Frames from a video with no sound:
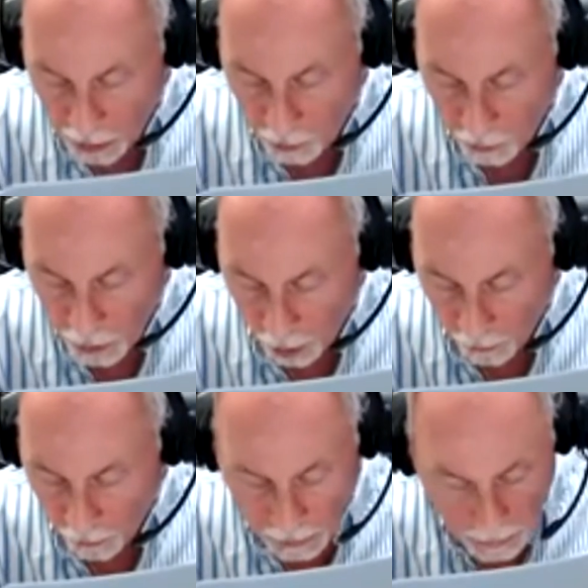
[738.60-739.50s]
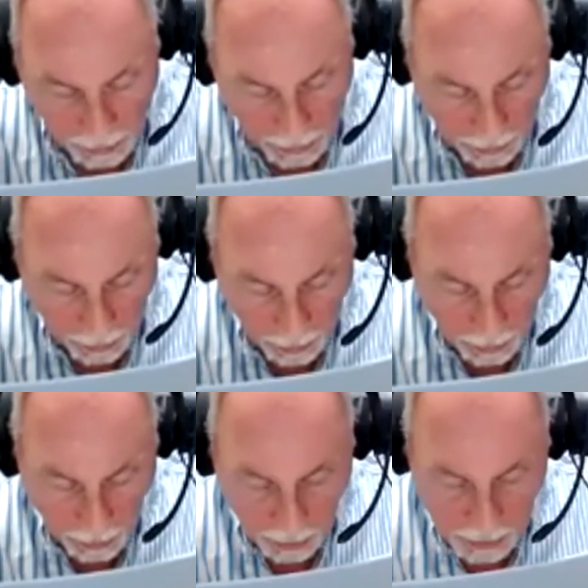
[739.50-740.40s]
that he was already dead.
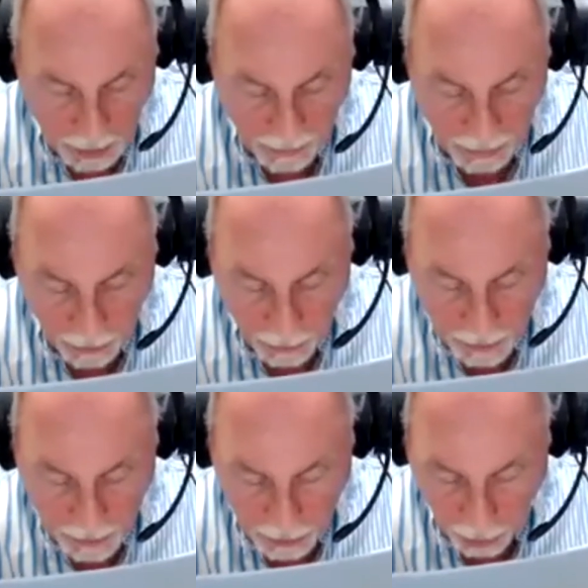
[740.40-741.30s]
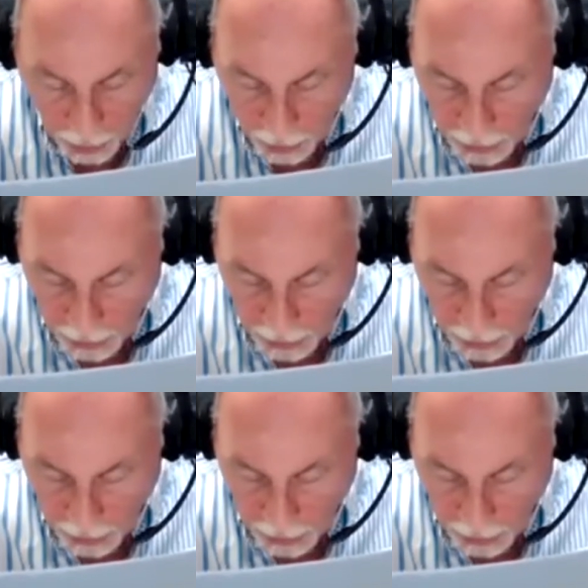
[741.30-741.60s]
Summoning the centurion,